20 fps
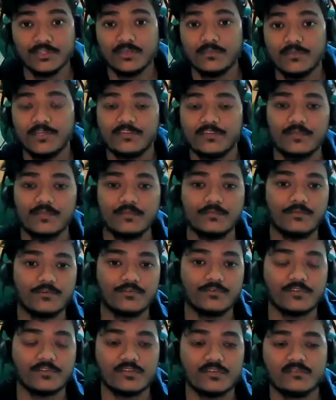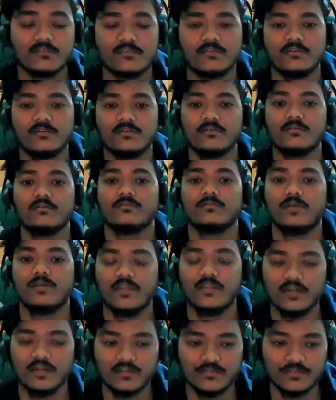the placement process,
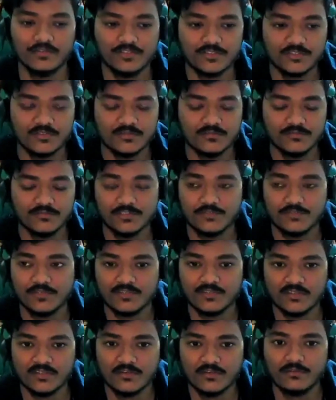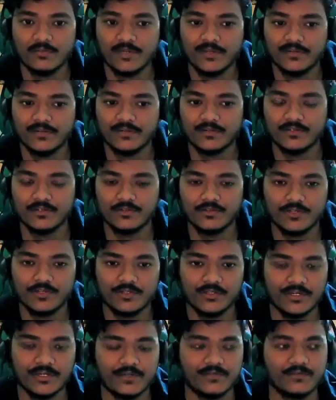Malhar, which was our mentor during
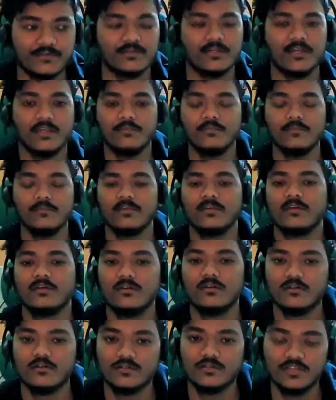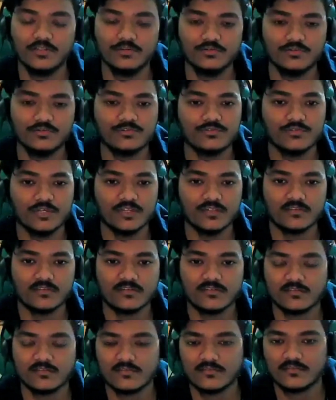that time, he used to ask
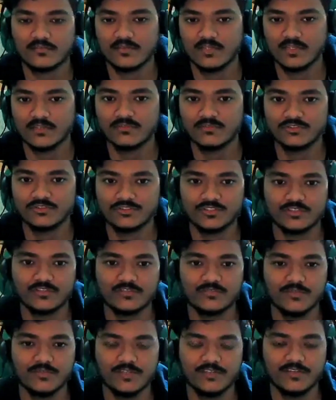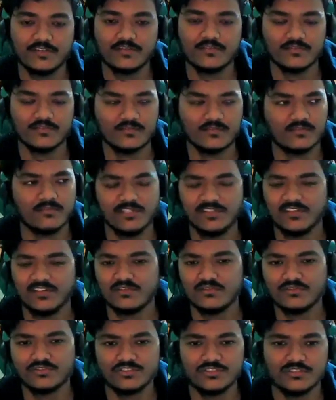us the questions, basic
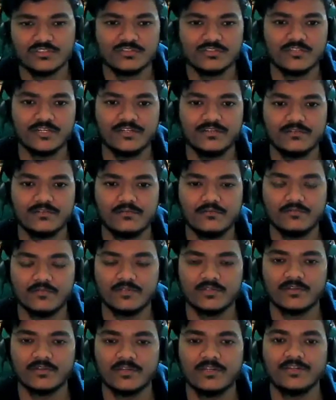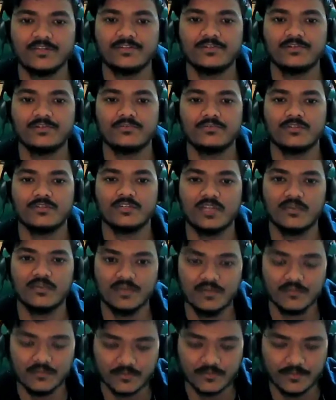questions that were related to the game
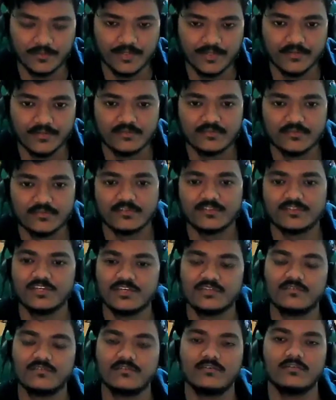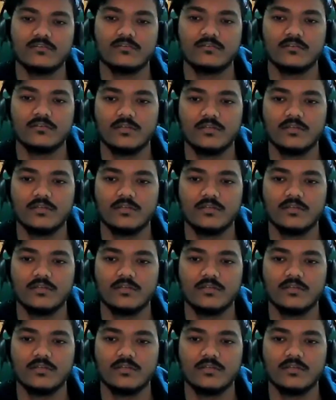development, such as uh,